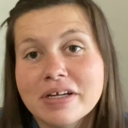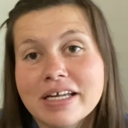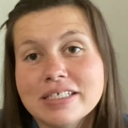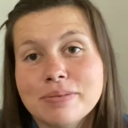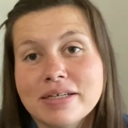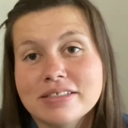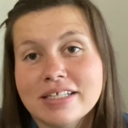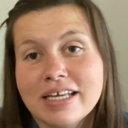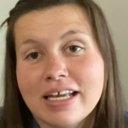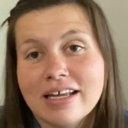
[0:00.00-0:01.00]

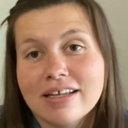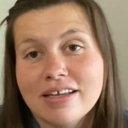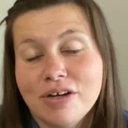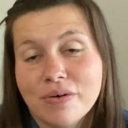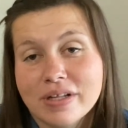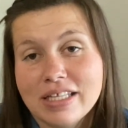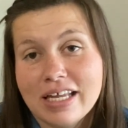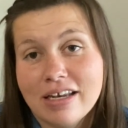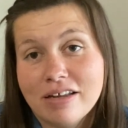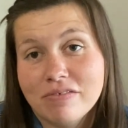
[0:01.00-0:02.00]
especially, you know, at the
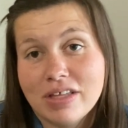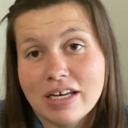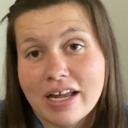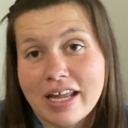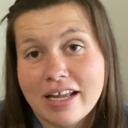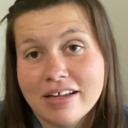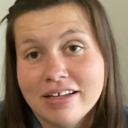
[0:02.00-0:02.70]
end of the night